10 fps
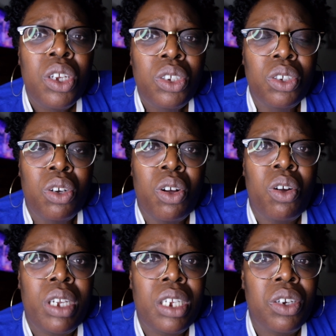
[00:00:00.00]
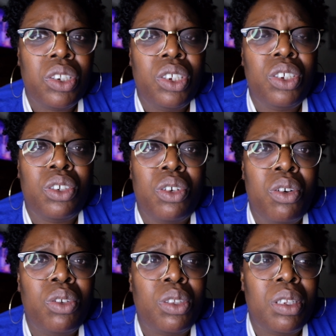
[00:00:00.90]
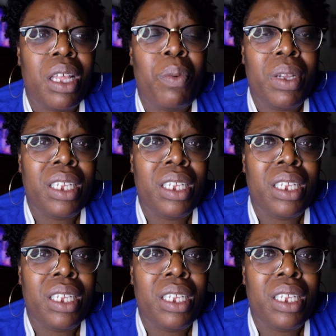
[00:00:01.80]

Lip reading: shall go, he or she shall go, so that when